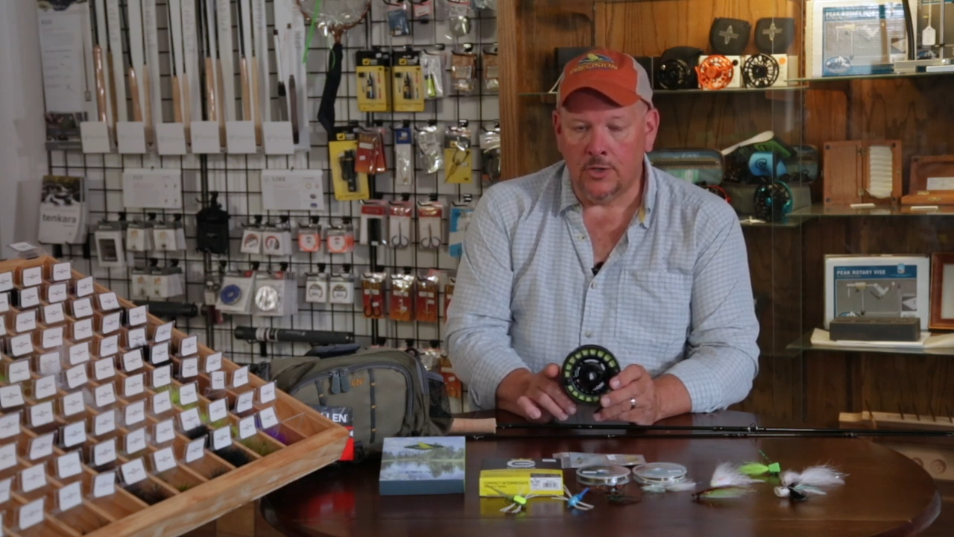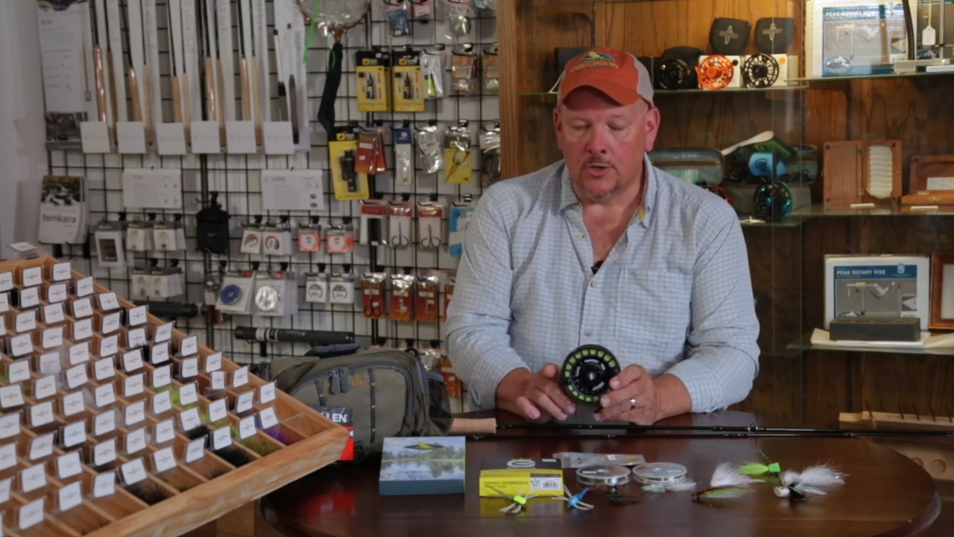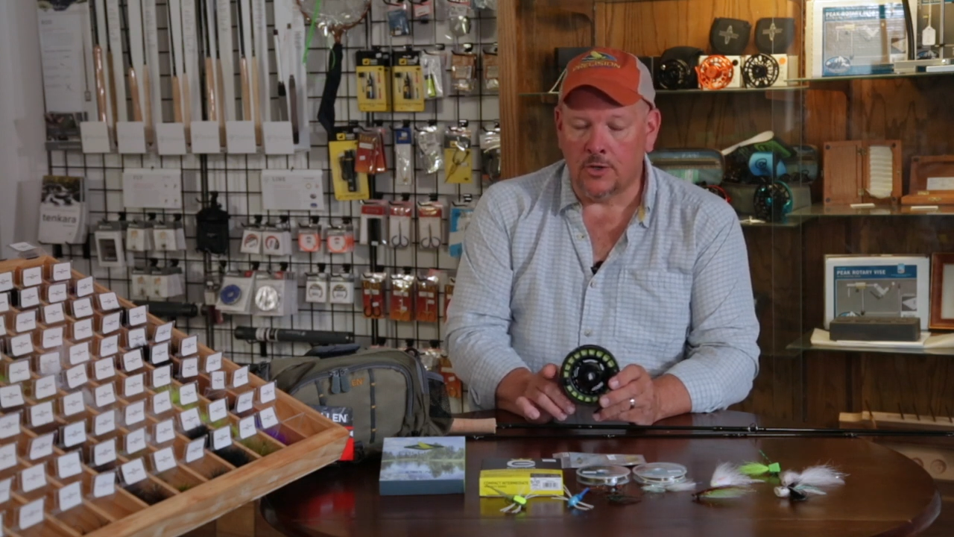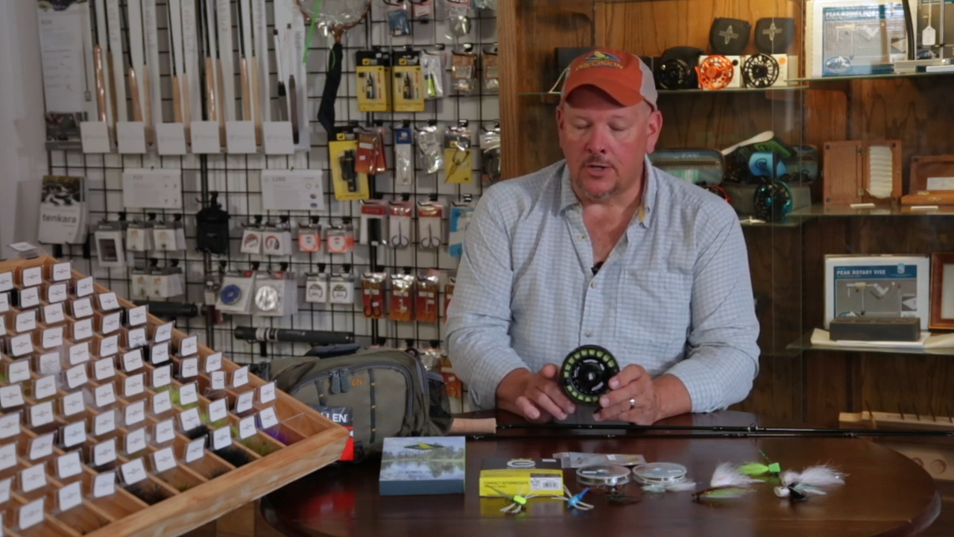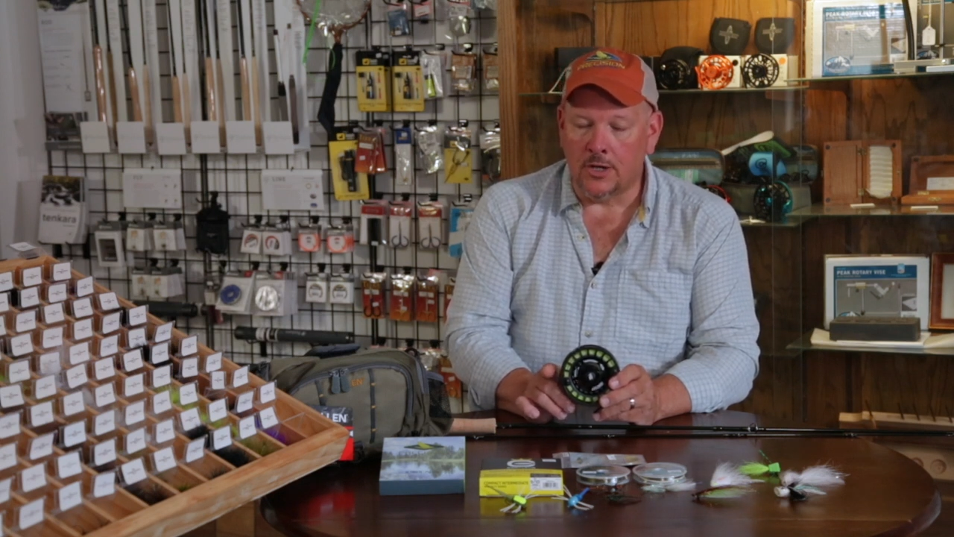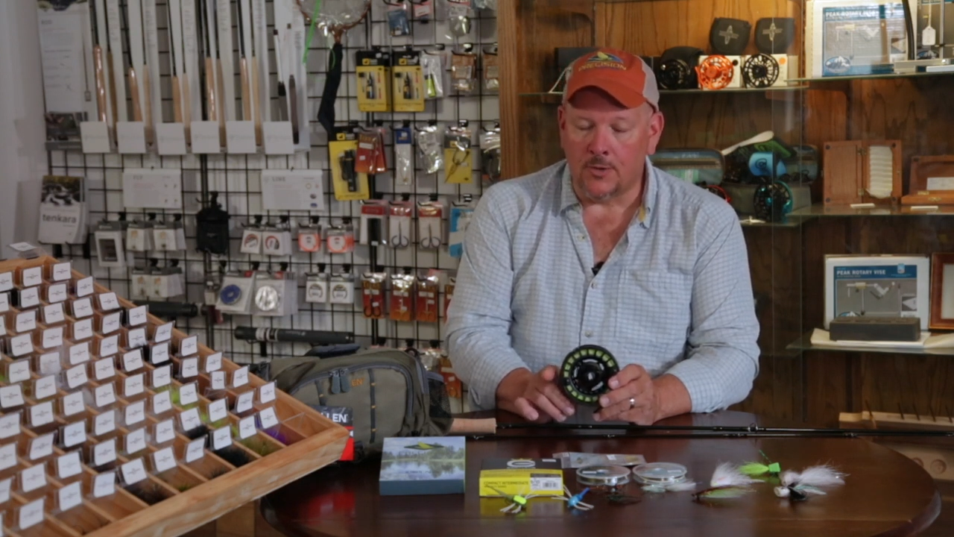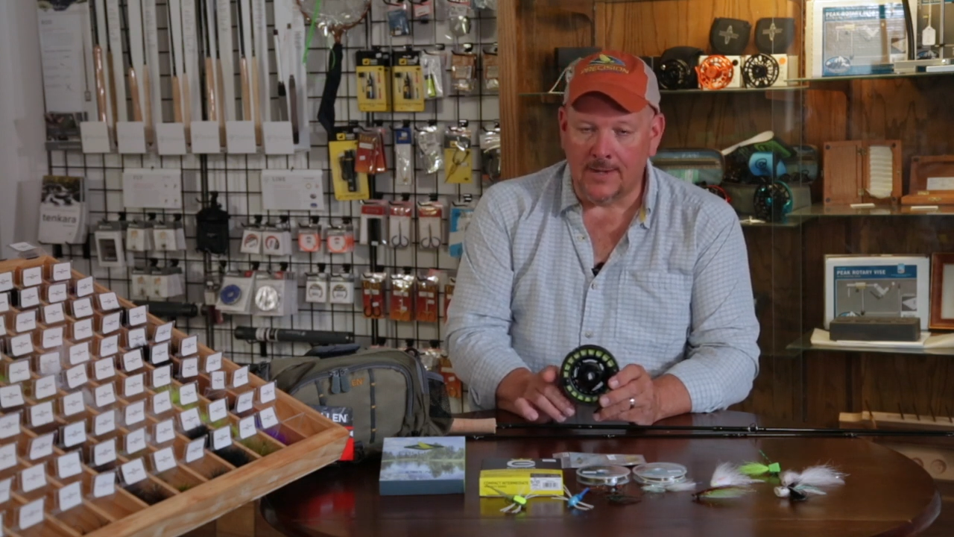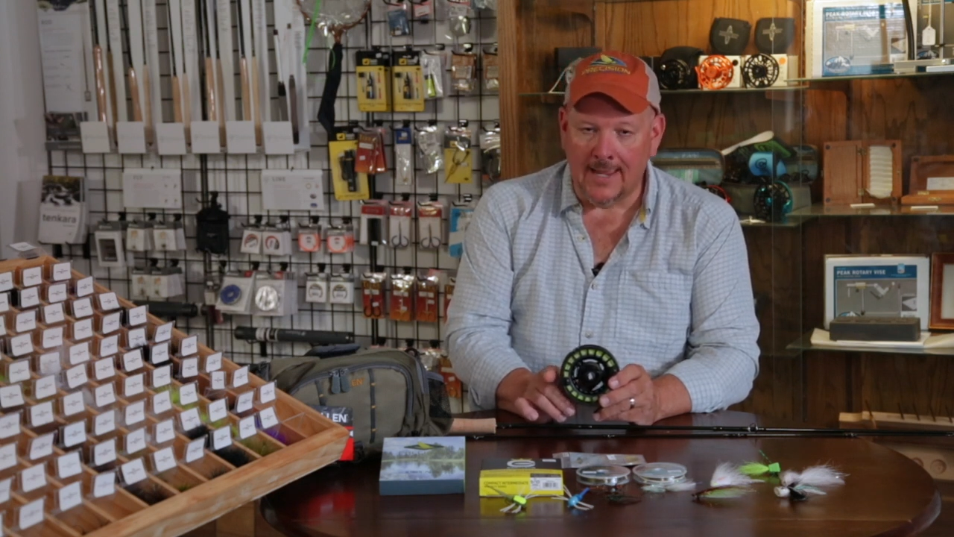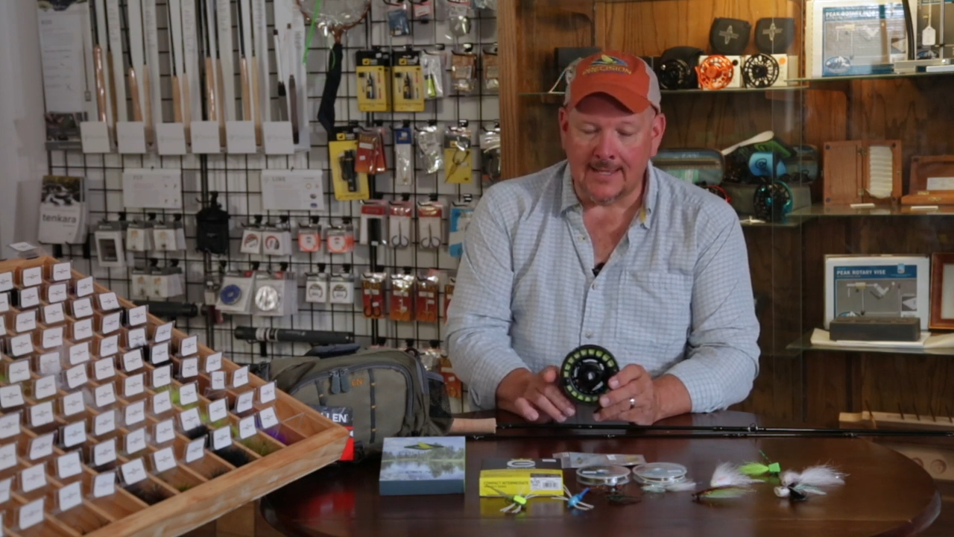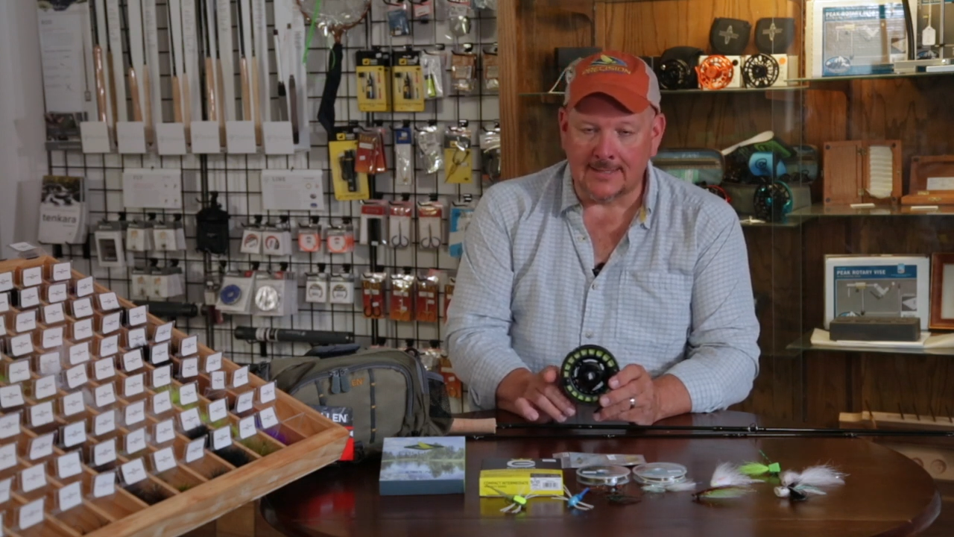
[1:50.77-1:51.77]
you're going to
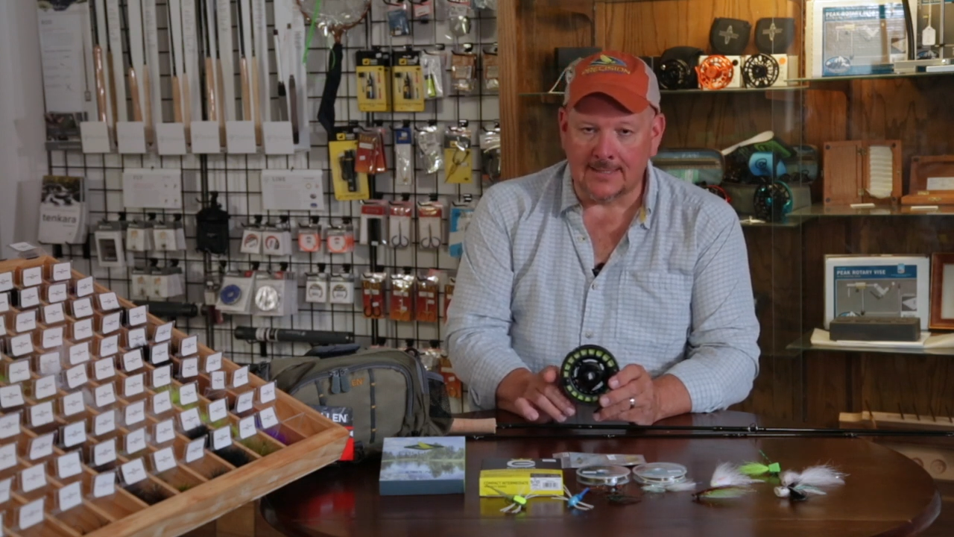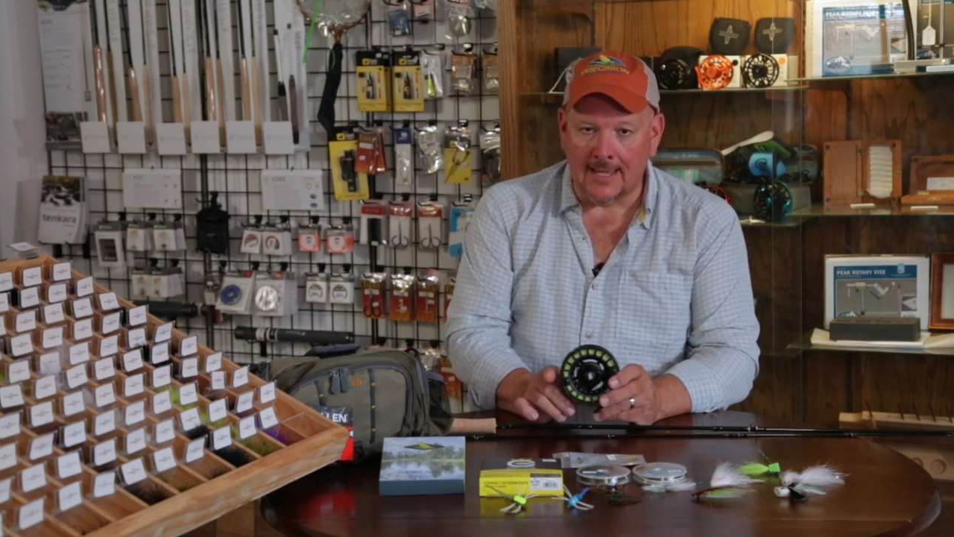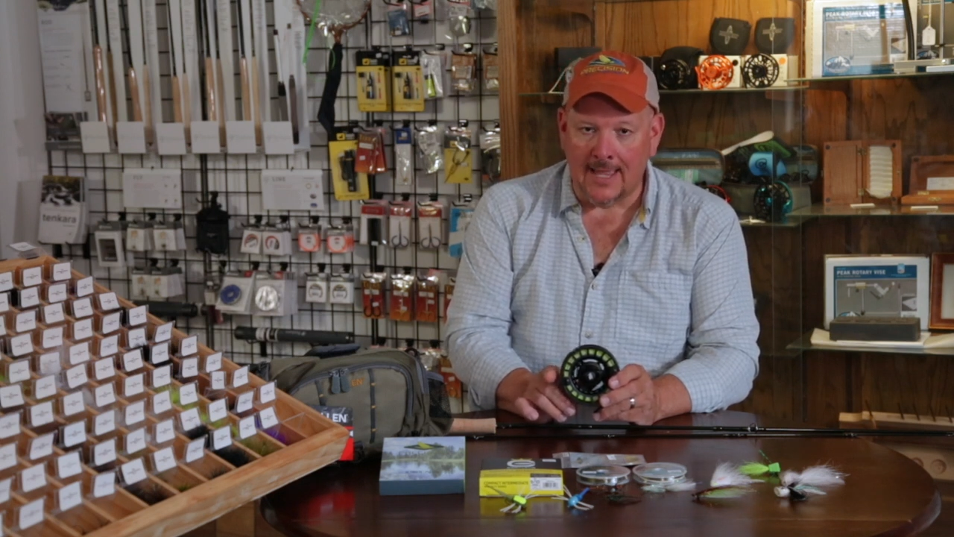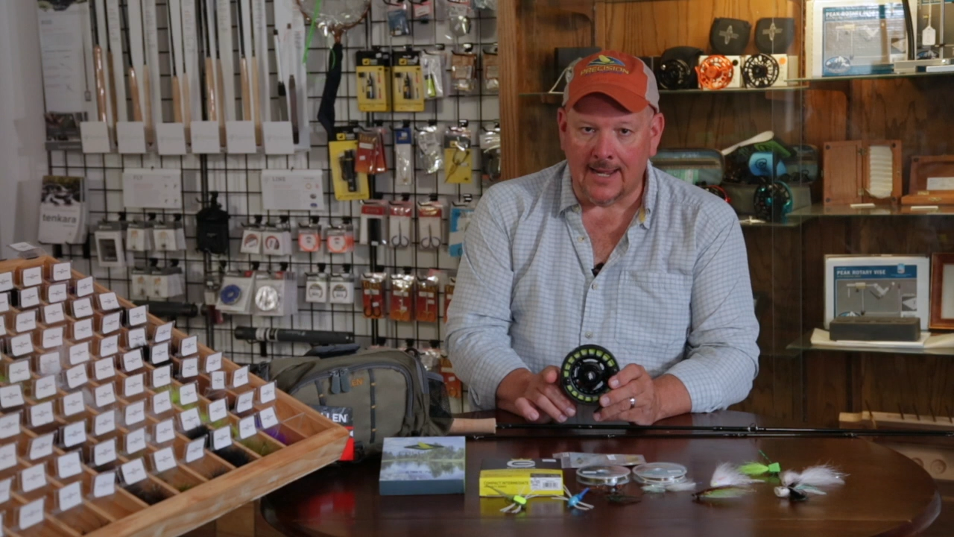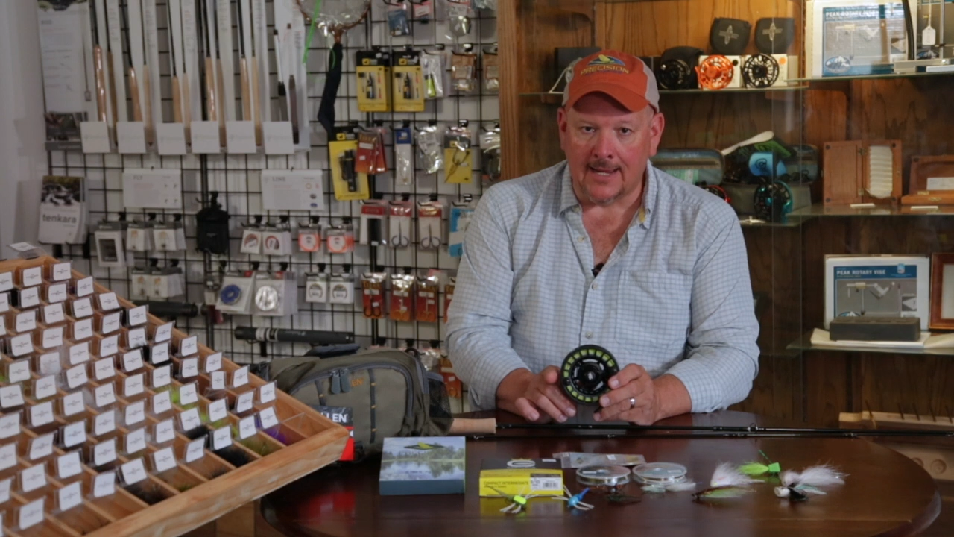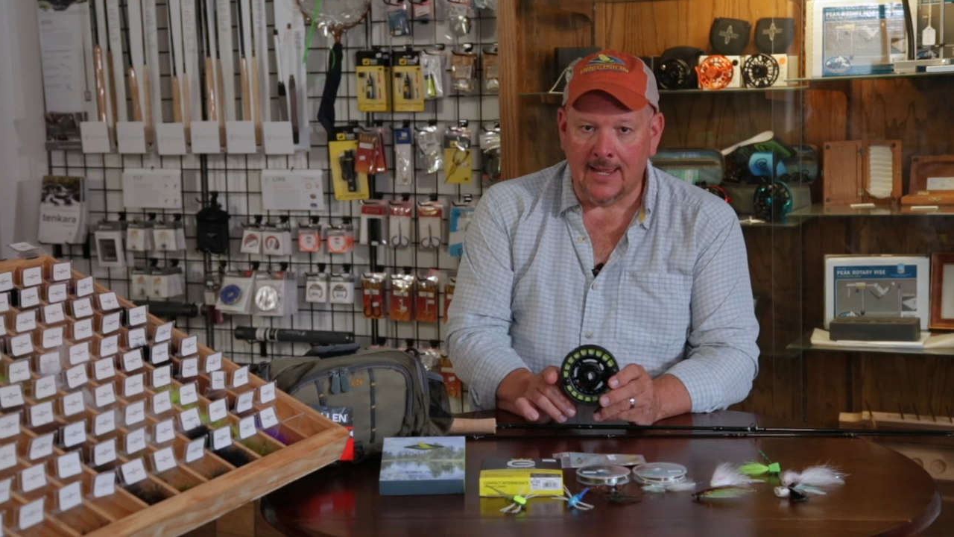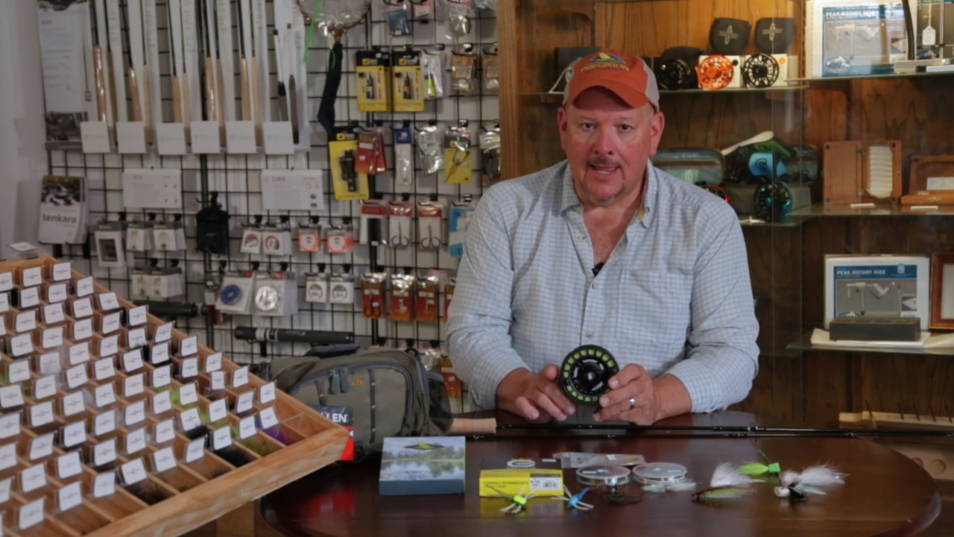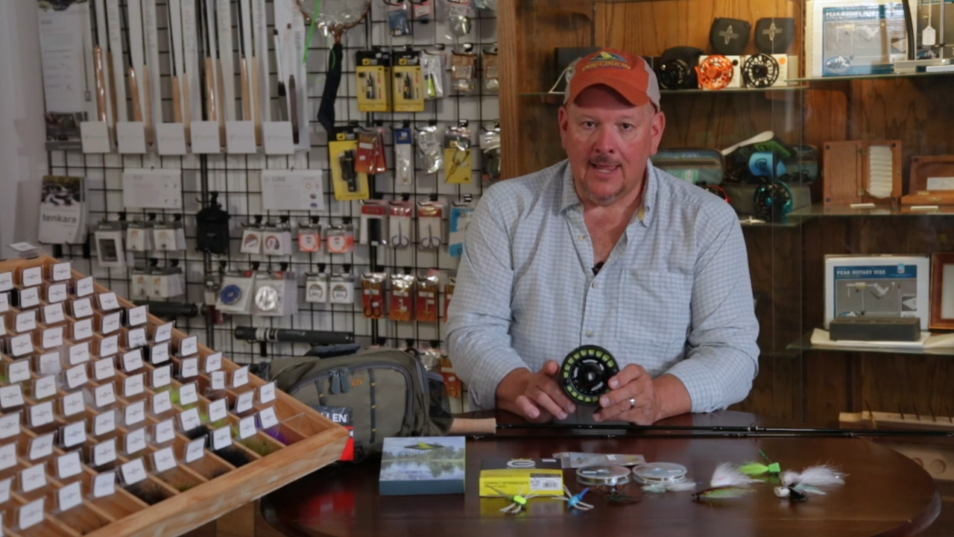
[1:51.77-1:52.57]
create slack.